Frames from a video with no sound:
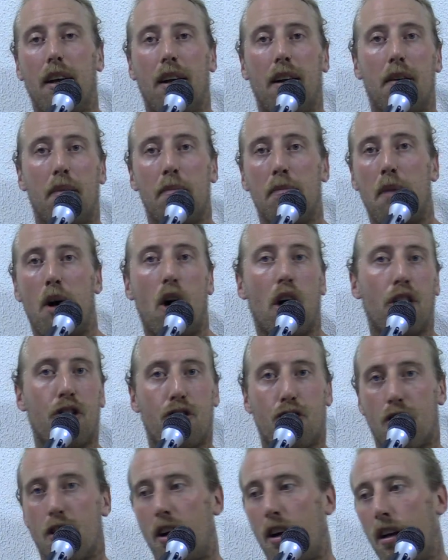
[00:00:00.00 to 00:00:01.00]

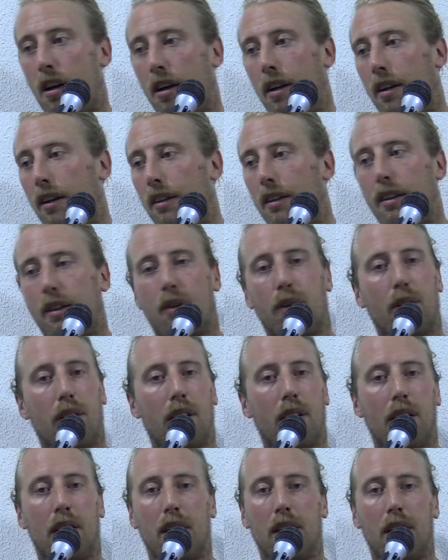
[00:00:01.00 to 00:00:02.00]
mantra
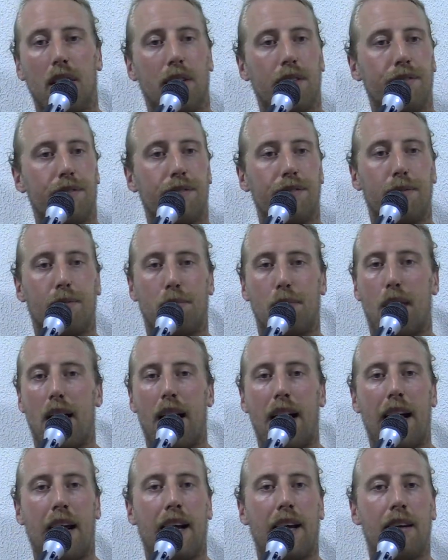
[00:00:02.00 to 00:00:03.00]
or
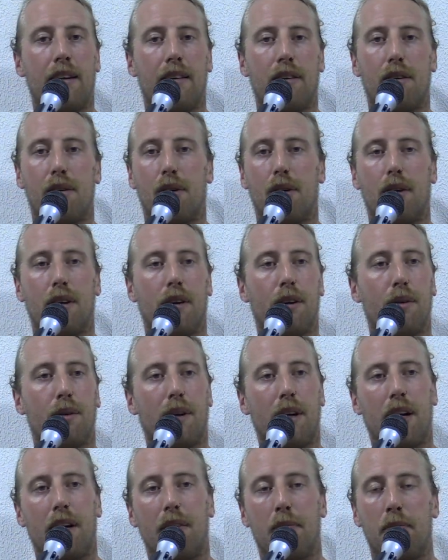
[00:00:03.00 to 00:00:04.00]
brand or
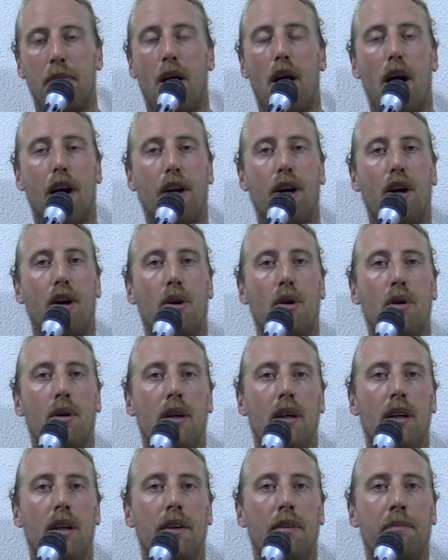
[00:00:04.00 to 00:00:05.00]
whatever motto
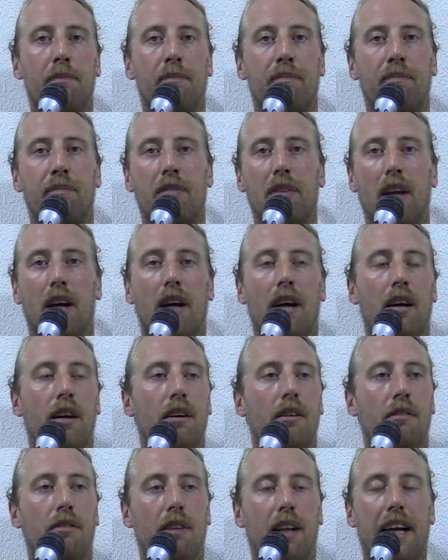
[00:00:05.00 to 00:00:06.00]

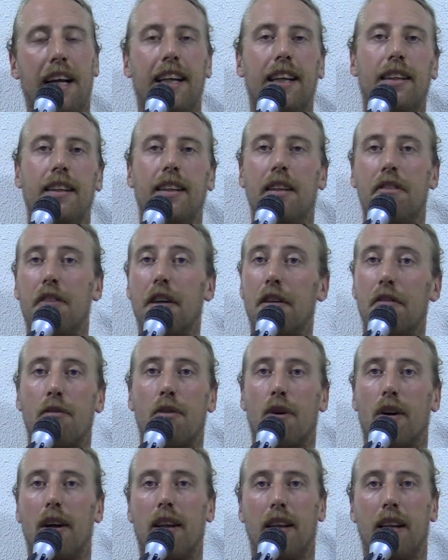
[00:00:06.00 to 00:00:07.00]
of like living
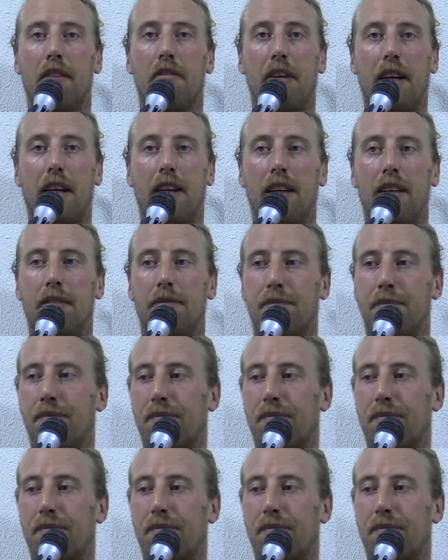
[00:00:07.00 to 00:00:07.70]
for a living.